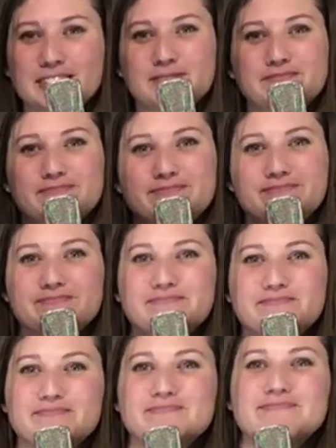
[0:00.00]

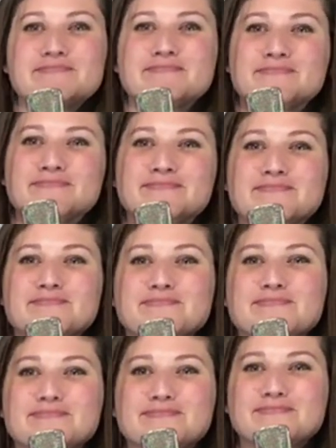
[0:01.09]

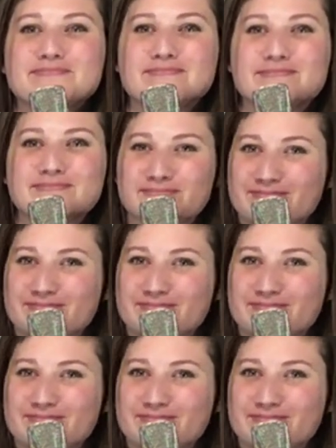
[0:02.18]
No words are spoken by the person on screen.